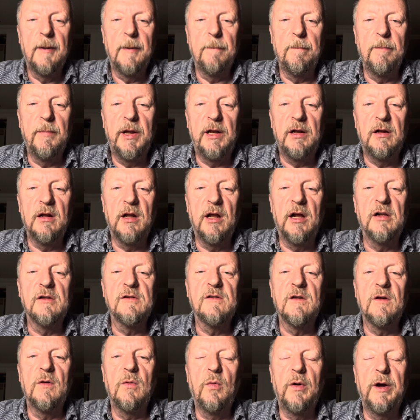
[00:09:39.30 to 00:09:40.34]
mental
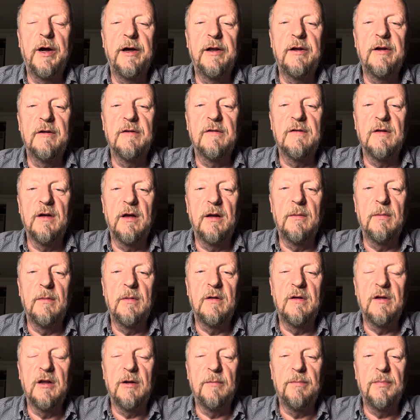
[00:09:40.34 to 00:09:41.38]
health awareness,
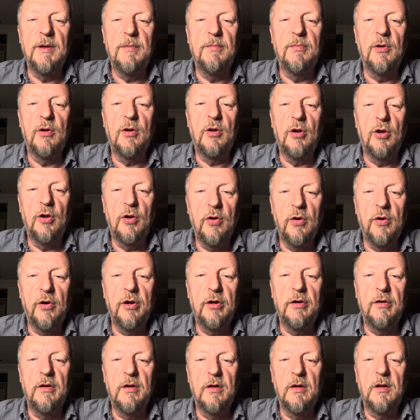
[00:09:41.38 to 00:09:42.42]
and that people
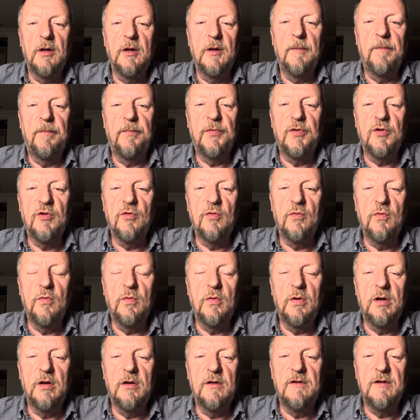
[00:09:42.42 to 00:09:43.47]
learn
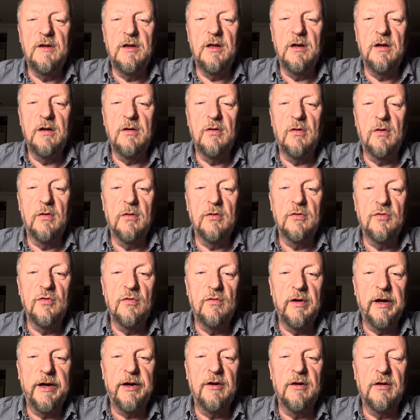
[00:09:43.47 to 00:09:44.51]
to deal or to
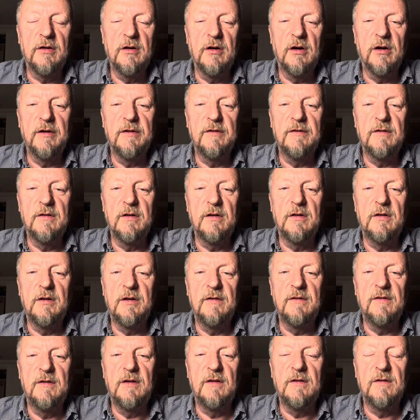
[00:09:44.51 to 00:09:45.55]
recognize
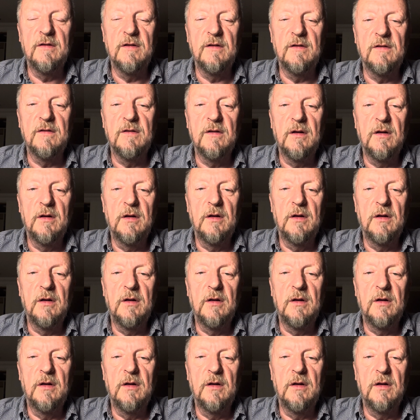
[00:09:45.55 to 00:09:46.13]
diseases,